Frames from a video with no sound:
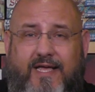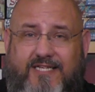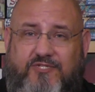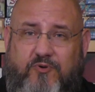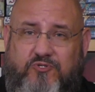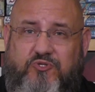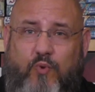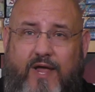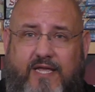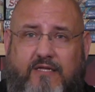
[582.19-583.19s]
as opposed to
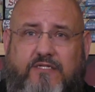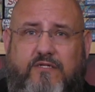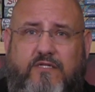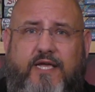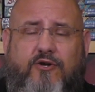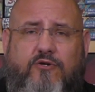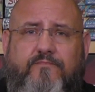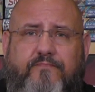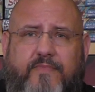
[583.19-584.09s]
waiting until later.